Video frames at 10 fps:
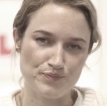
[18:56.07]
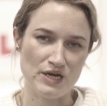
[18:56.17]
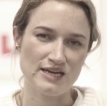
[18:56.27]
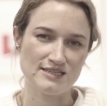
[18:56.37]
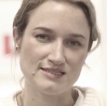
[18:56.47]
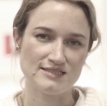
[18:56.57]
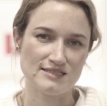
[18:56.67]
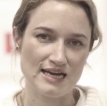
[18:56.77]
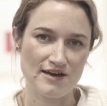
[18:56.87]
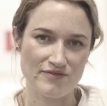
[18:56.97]
Birds
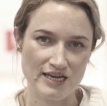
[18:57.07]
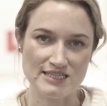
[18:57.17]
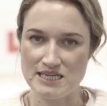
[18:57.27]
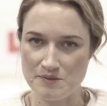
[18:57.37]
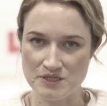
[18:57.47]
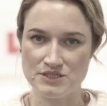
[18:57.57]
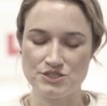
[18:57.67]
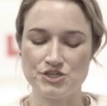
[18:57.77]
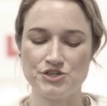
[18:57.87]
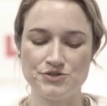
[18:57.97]
have their demons
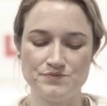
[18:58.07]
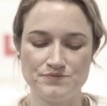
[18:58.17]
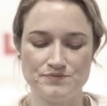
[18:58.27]
too,